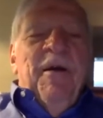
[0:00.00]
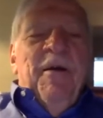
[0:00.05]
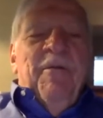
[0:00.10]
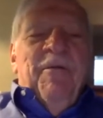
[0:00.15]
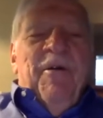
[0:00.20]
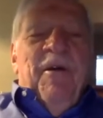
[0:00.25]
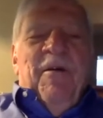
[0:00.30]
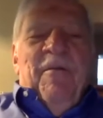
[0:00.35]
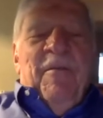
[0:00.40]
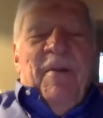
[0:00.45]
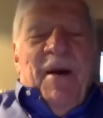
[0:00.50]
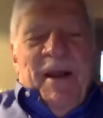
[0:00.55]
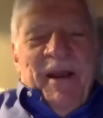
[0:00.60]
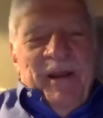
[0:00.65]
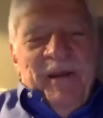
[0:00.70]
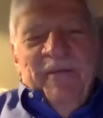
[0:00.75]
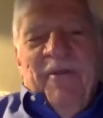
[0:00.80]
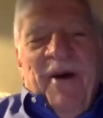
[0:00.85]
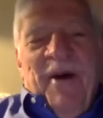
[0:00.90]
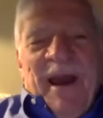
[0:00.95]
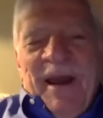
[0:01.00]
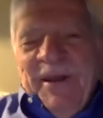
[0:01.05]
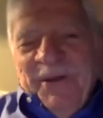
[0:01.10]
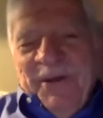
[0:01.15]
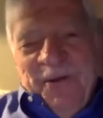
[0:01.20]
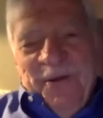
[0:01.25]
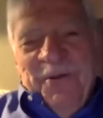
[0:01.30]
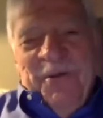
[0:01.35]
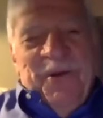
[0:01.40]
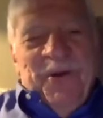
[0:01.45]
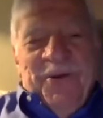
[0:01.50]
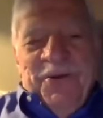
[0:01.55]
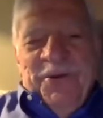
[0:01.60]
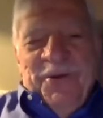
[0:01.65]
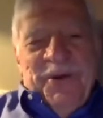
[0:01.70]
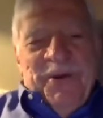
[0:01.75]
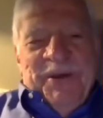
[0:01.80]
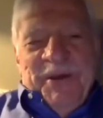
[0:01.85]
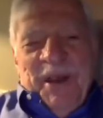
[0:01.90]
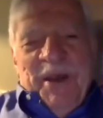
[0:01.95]
from my advisor that
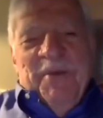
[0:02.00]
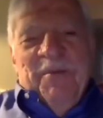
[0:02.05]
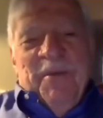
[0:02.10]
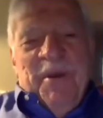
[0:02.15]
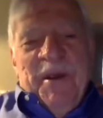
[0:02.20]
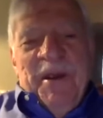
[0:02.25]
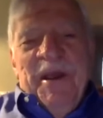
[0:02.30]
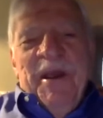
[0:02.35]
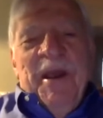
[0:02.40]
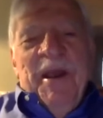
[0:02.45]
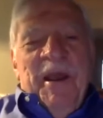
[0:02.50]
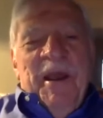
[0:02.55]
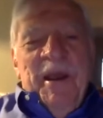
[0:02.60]
she sent me